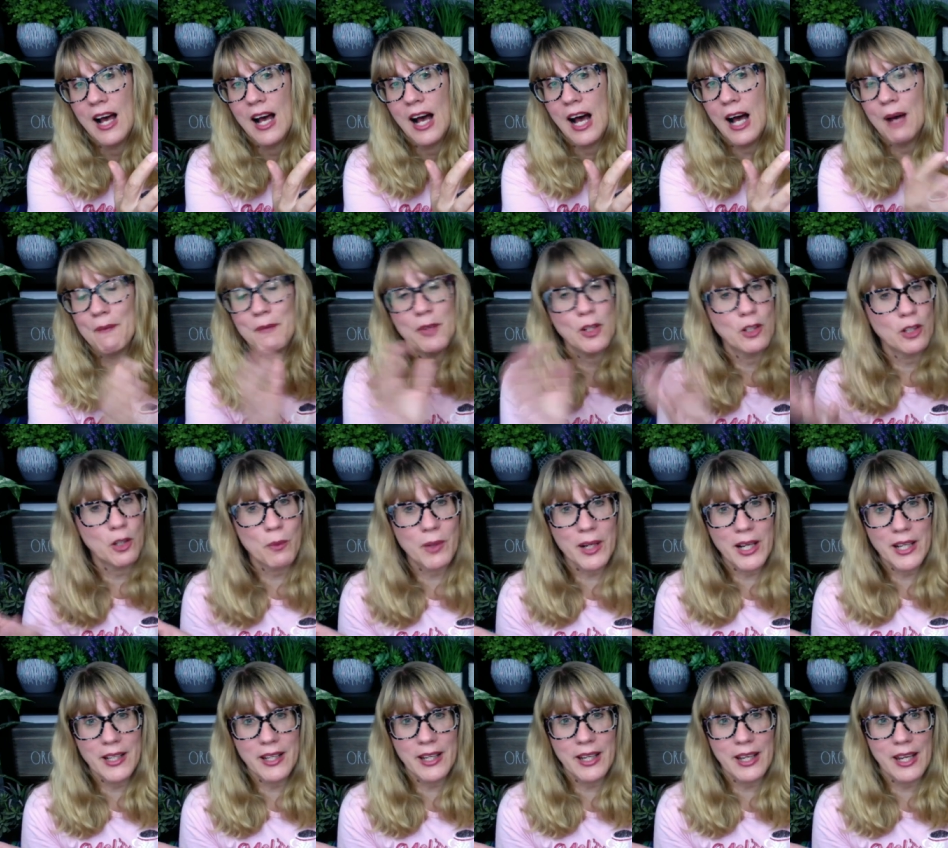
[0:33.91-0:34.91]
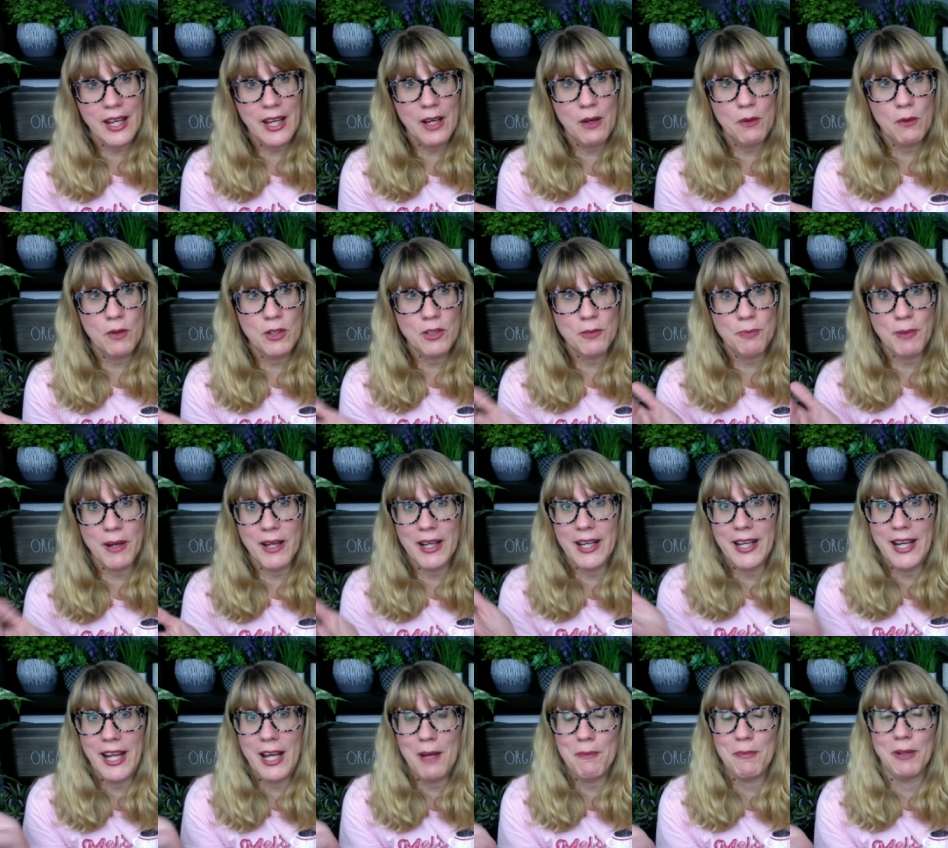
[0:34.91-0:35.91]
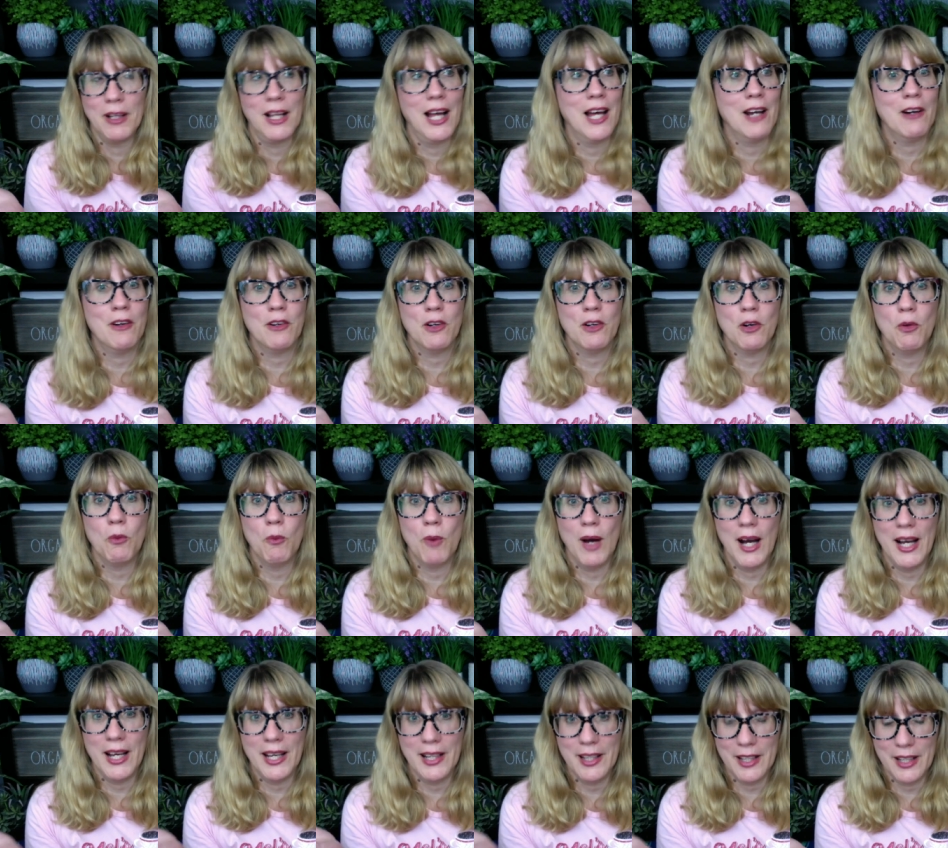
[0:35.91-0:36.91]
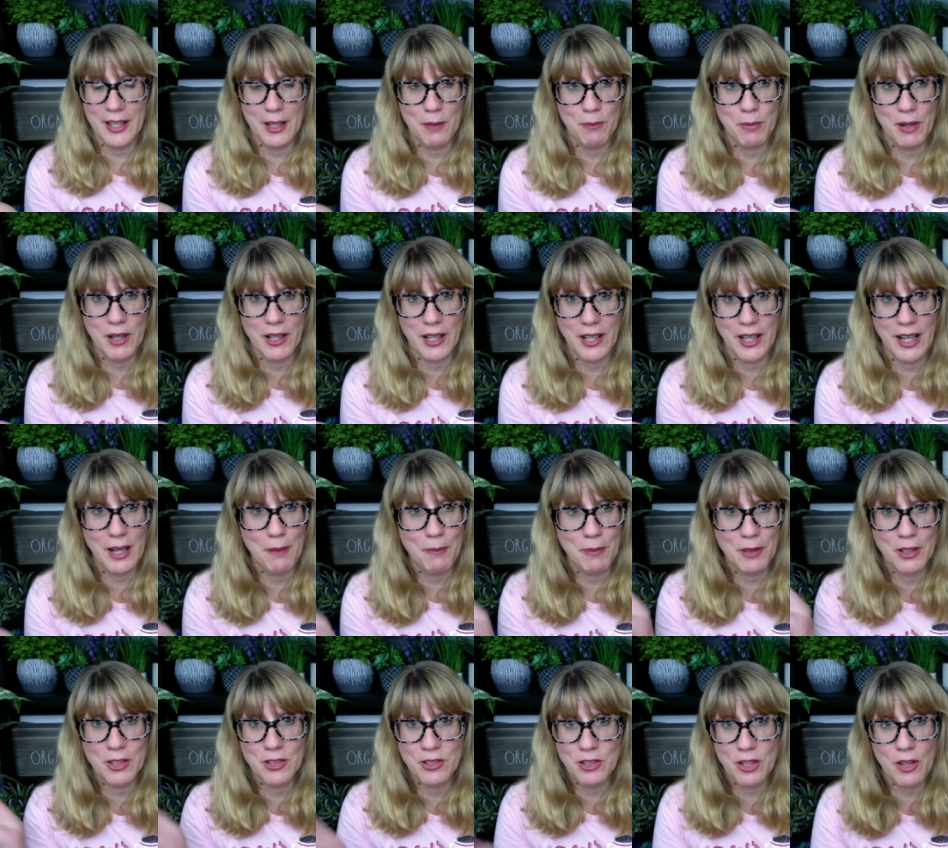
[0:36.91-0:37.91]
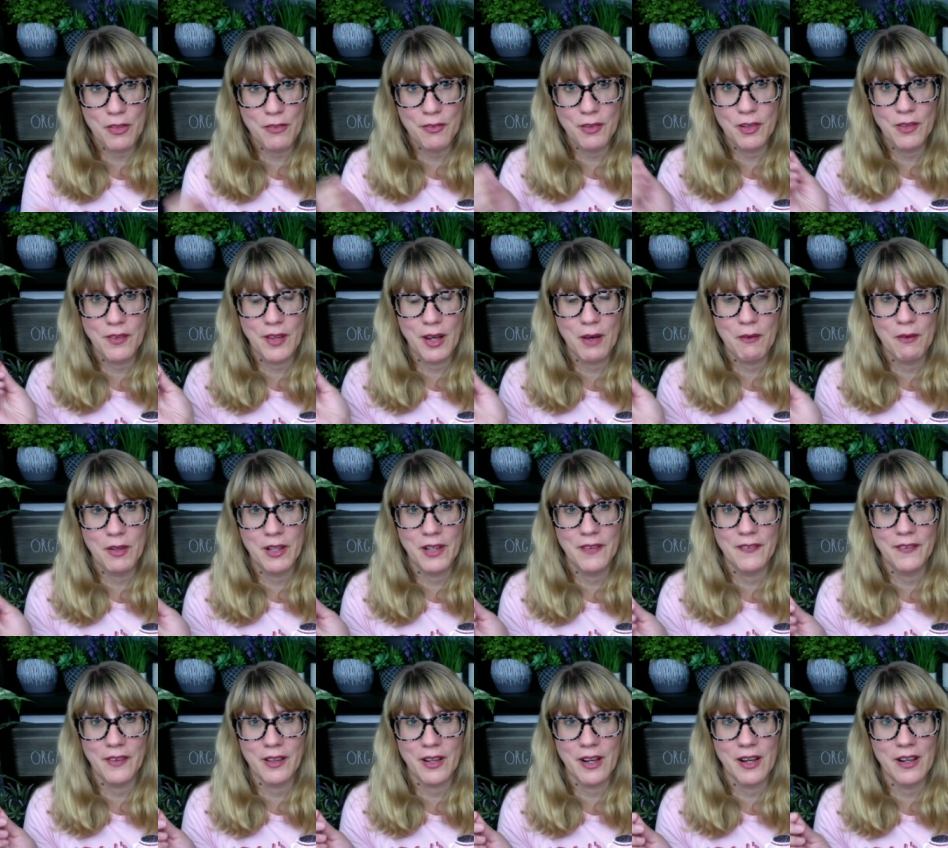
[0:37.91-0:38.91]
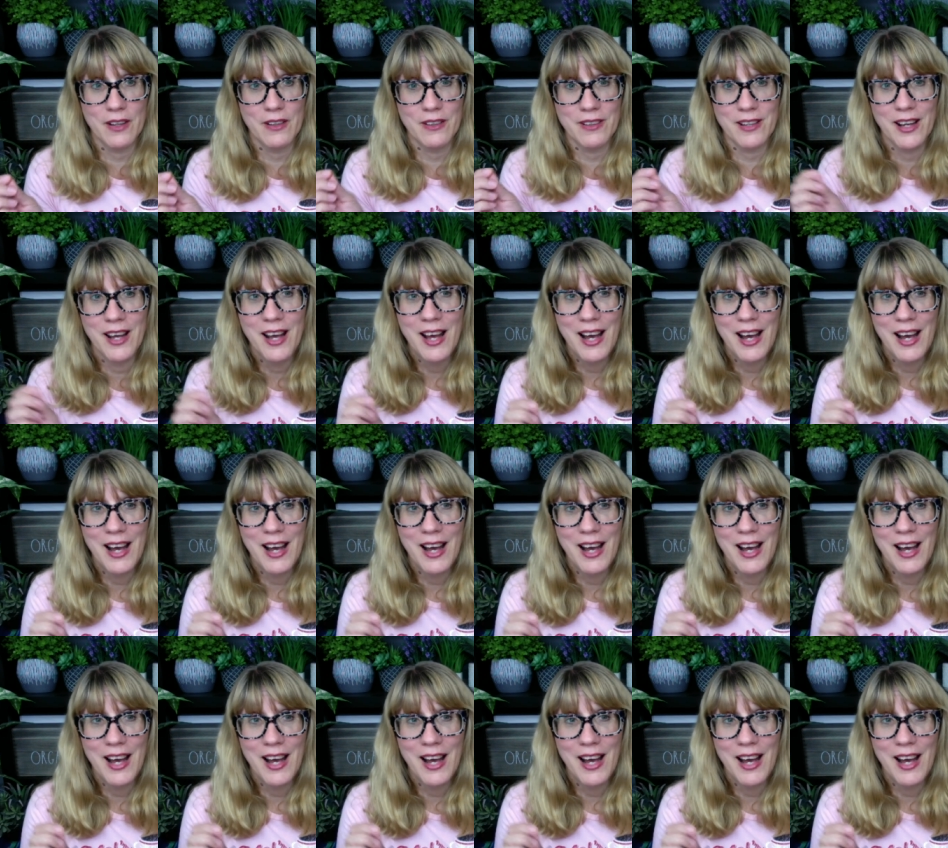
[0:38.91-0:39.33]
The only one I didn't get was pumpkin apple. I don't know why I didn't get pumpkin apple. I should have thrown that one in the cart